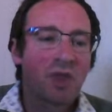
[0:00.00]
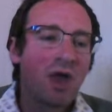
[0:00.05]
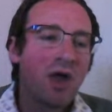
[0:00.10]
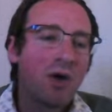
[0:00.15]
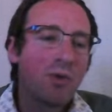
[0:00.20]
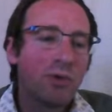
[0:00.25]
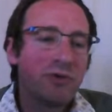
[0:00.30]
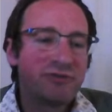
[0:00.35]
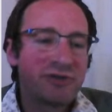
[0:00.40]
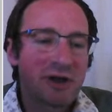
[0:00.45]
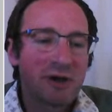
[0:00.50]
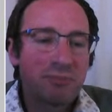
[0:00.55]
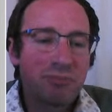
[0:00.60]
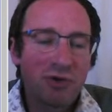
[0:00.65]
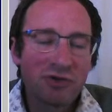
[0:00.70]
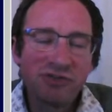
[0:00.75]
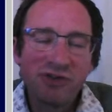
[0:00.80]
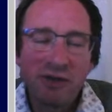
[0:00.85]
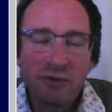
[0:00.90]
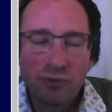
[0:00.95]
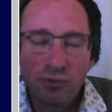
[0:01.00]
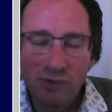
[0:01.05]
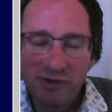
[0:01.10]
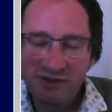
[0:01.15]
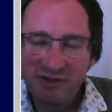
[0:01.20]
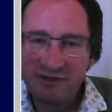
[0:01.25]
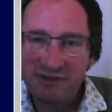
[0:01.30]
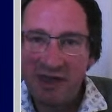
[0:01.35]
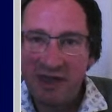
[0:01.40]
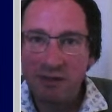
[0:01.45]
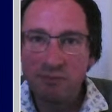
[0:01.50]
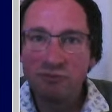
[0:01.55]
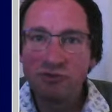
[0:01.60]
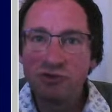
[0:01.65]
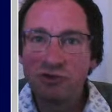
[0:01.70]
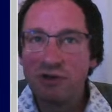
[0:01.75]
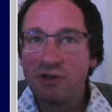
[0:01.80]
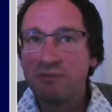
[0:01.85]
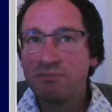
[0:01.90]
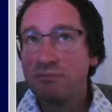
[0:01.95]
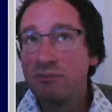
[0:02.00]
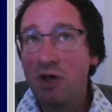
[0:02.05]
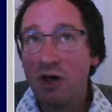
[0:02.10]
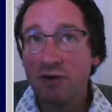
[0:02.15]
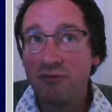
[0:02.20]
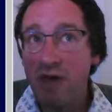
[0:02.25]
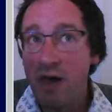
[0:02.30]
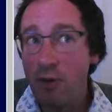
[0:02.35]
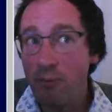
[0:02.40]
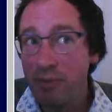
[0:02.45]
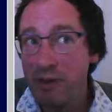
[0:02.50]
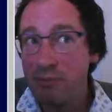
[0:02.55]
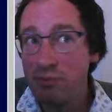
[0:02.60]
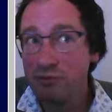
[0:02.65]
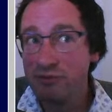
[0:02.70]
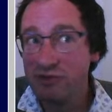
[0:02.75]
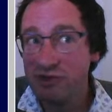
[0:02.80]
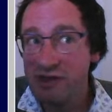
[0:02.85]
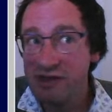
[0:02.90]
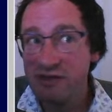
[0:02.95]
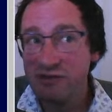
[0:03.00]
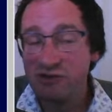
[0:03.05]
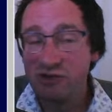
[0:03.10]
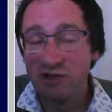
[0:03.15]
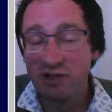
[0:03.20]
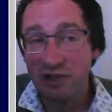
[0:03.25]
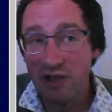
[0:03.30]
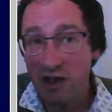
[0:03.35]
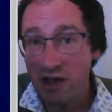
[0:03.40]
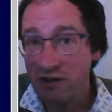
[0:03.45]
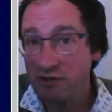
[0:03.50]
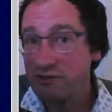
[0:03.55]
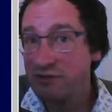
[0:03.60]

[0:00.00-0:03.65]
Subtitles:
We've done a project which is aimed to kind of help people teach and learn